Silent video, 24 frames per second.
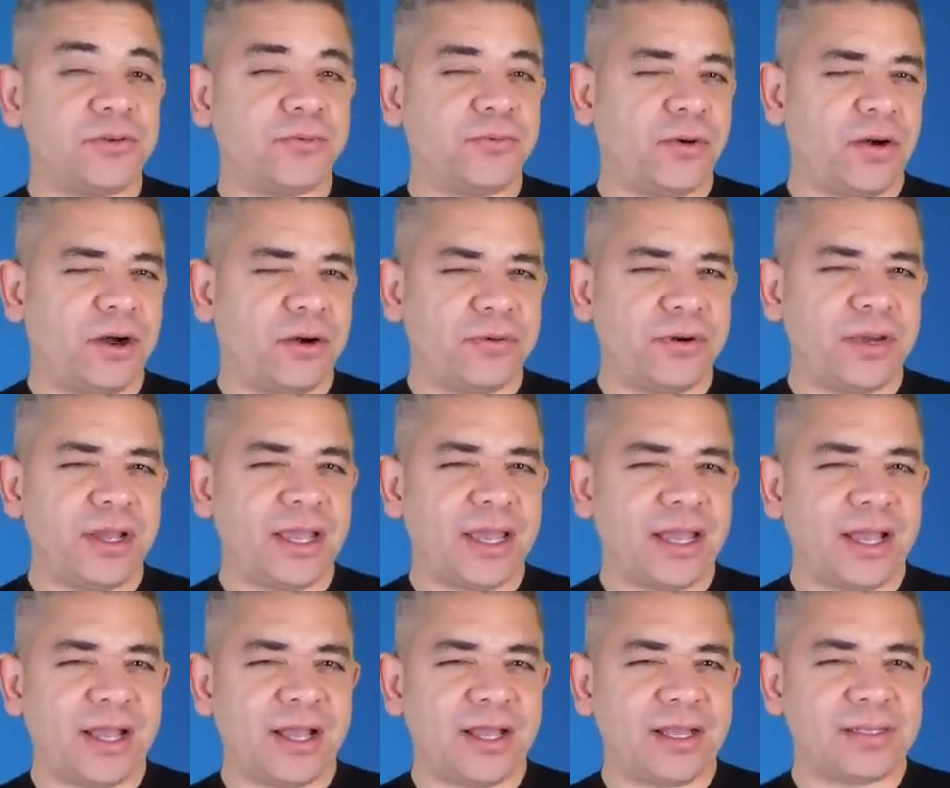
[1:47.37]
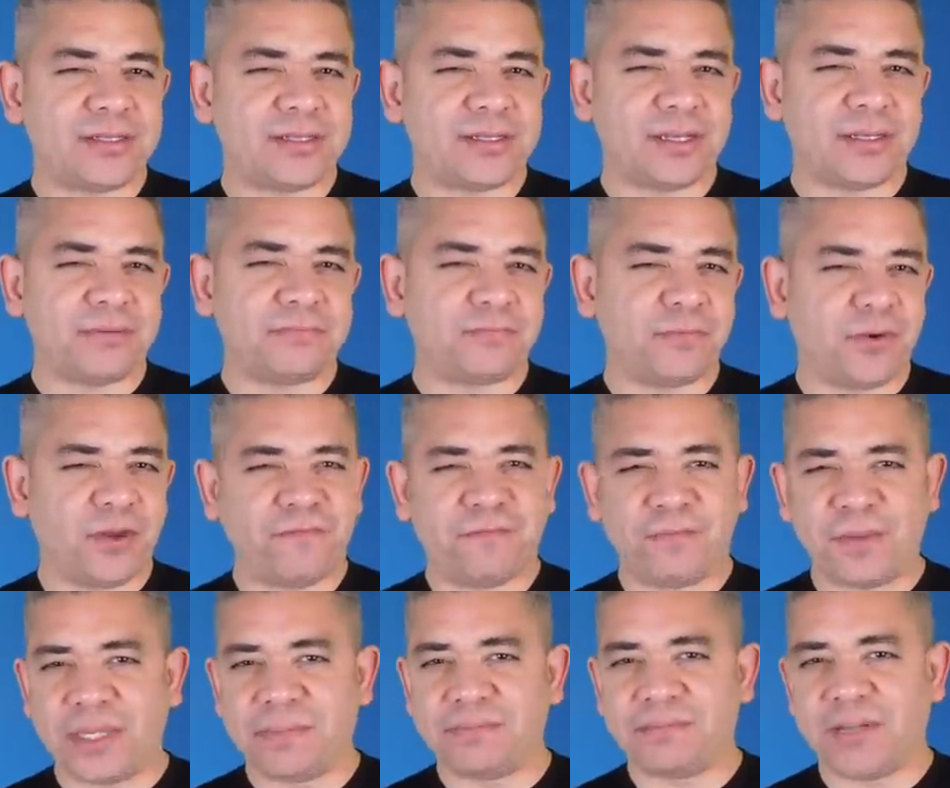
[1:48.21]
Huawei as uh,
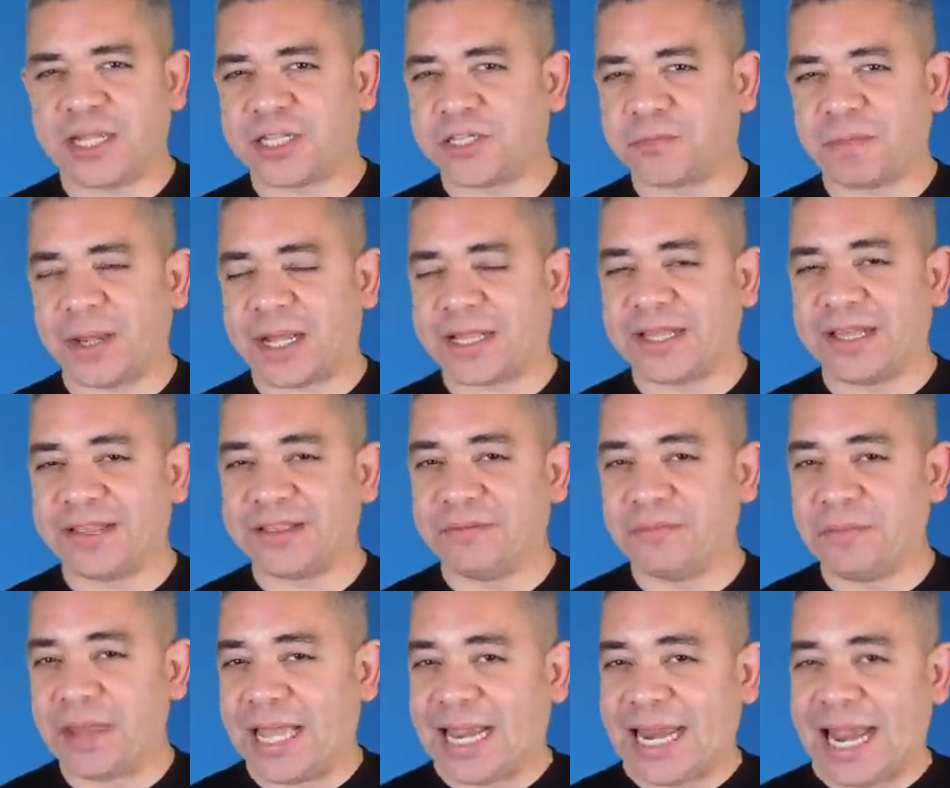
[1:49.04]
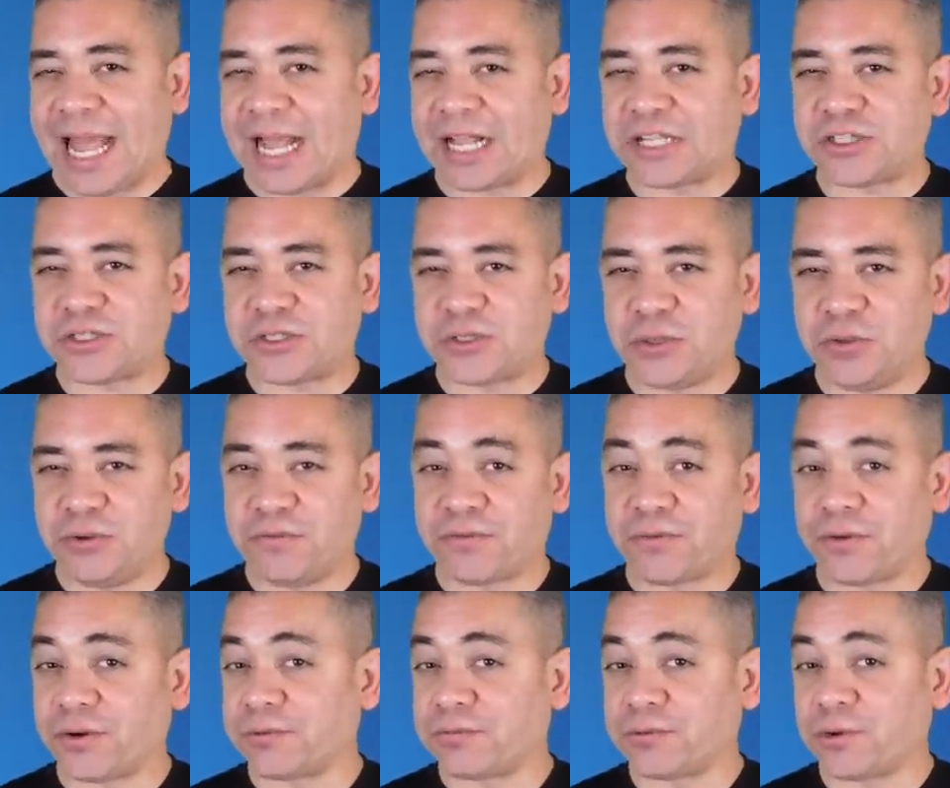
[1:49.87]
we've been expecting them Mate X2
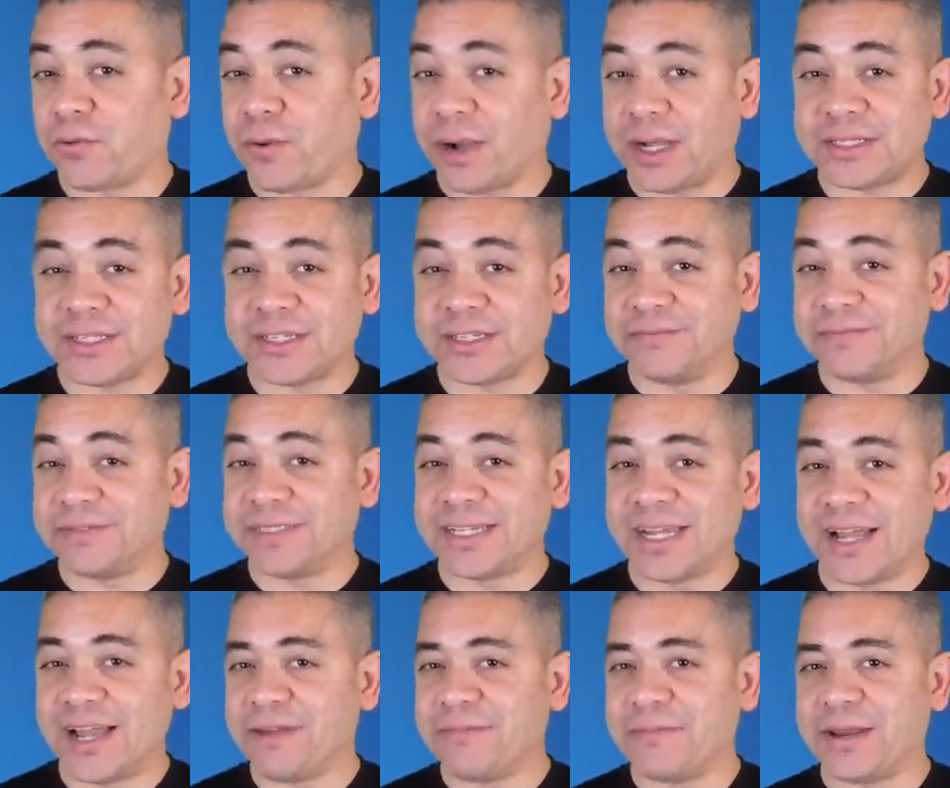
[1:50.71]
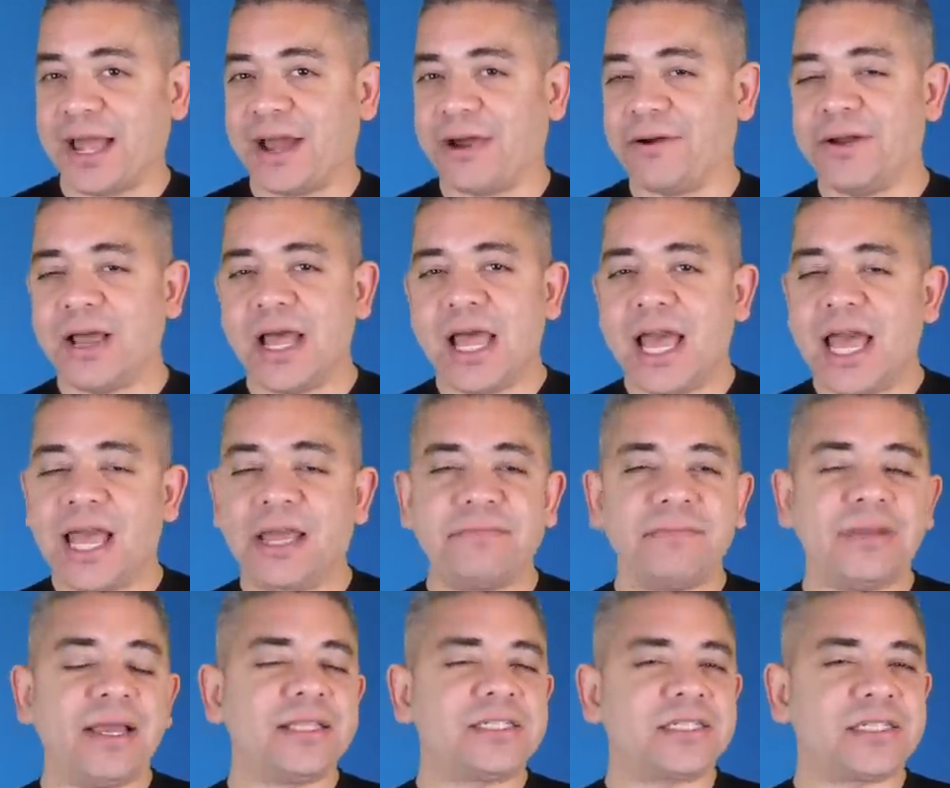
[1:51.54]
for quite some time now,
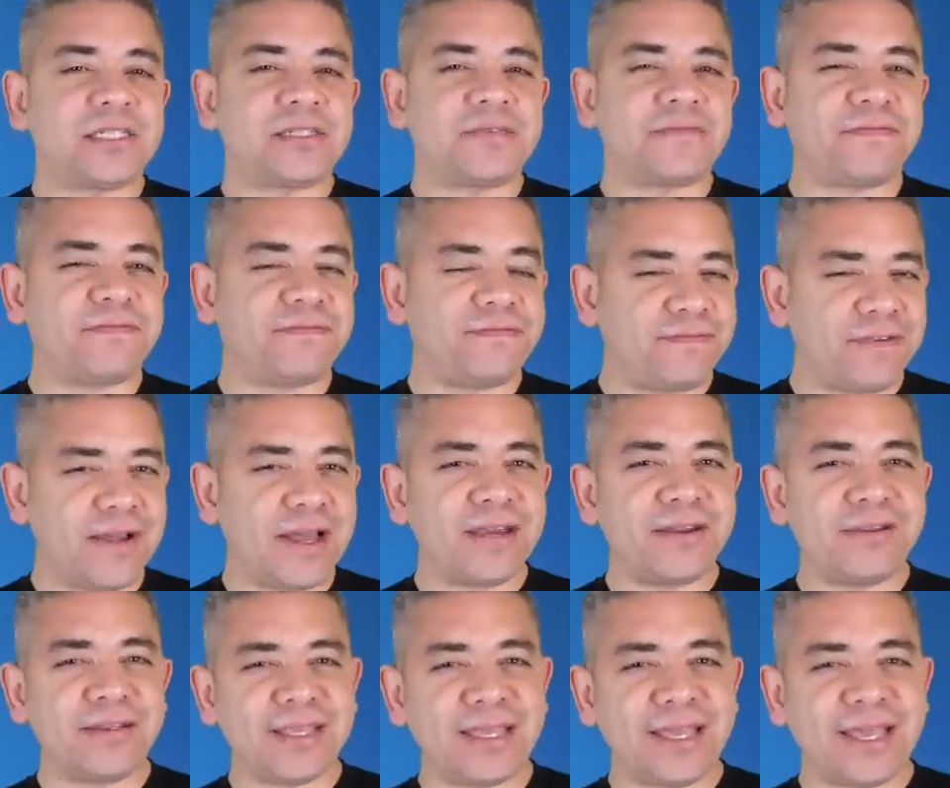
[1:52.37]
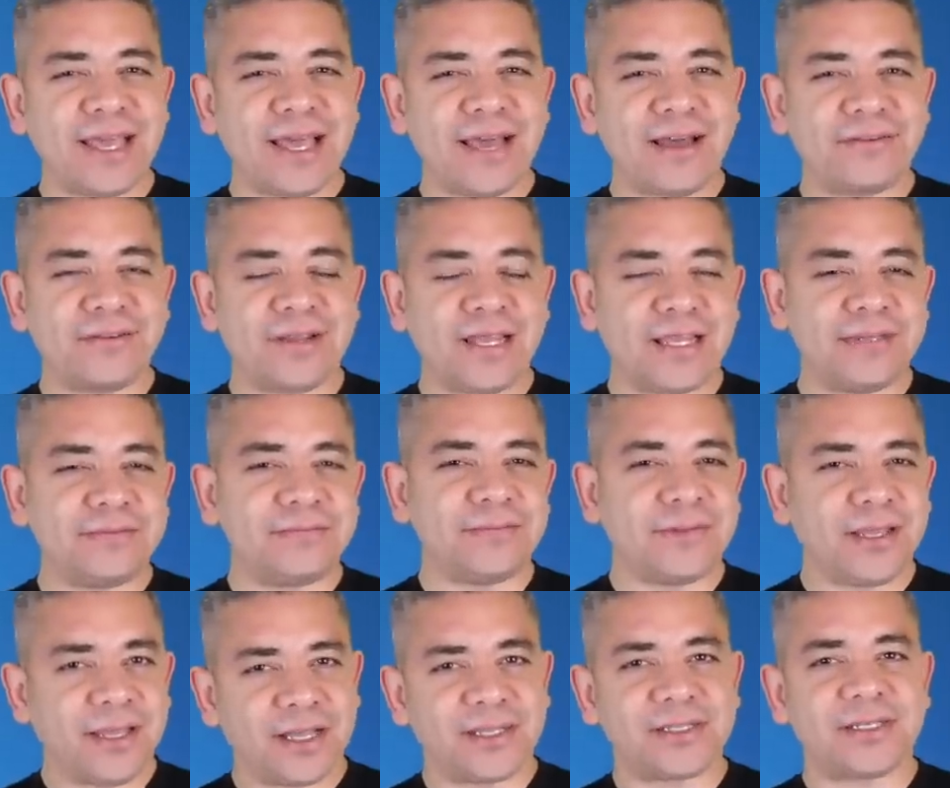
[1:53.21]
and it's finally out, and
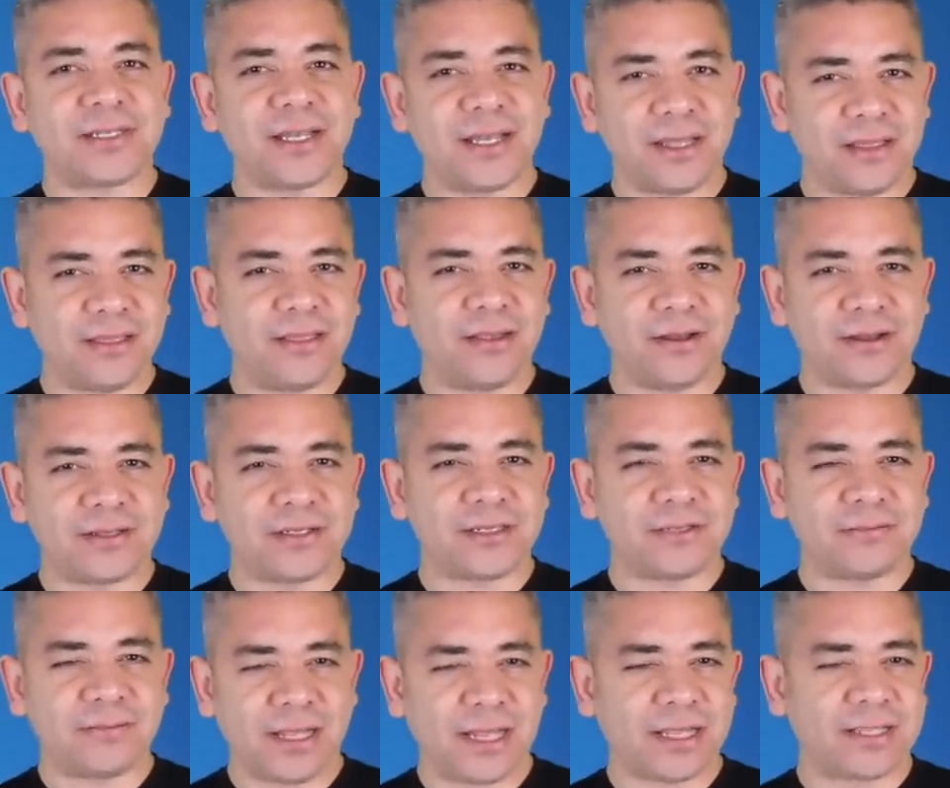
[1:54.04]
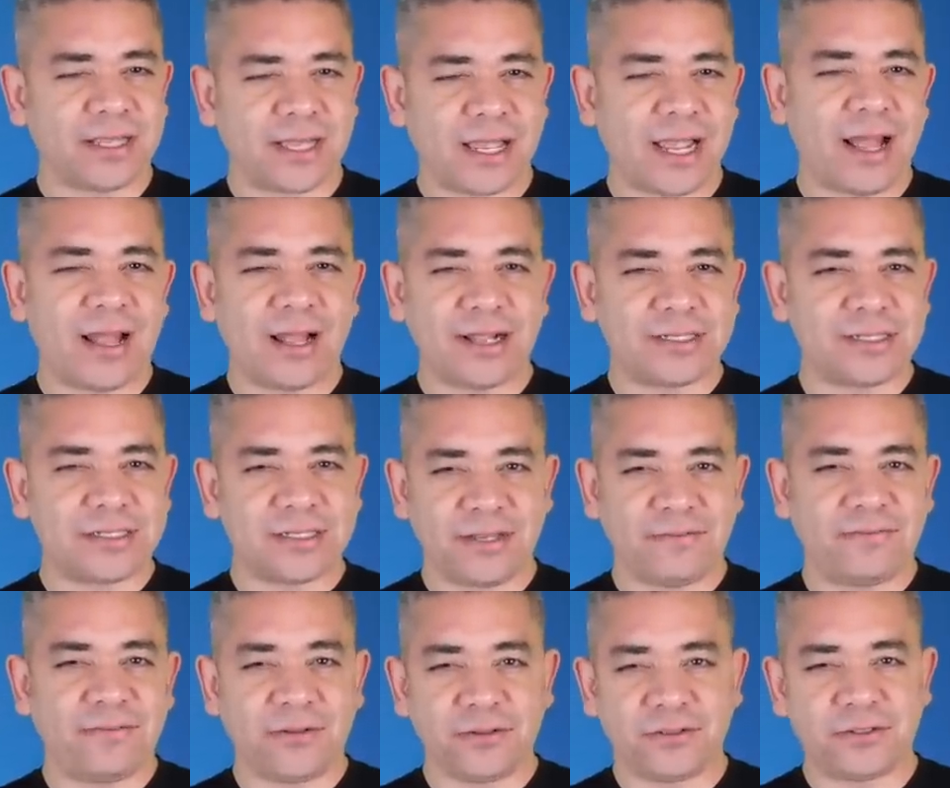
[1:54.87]
yes, it looks like the Galaxy
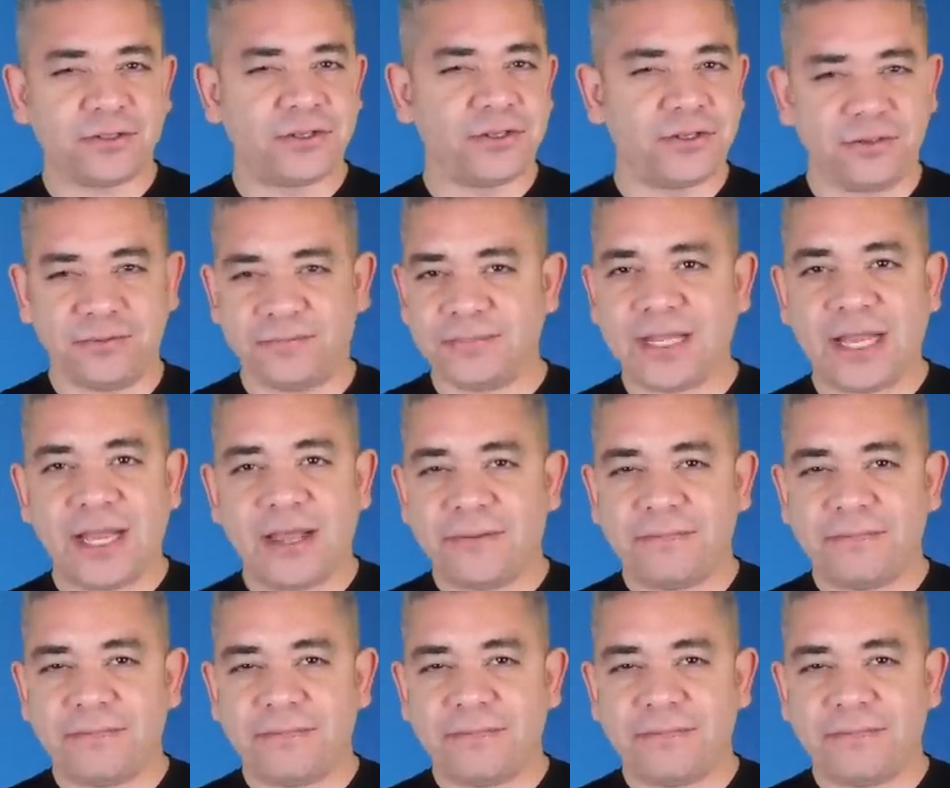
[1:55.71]
Z Fold 2,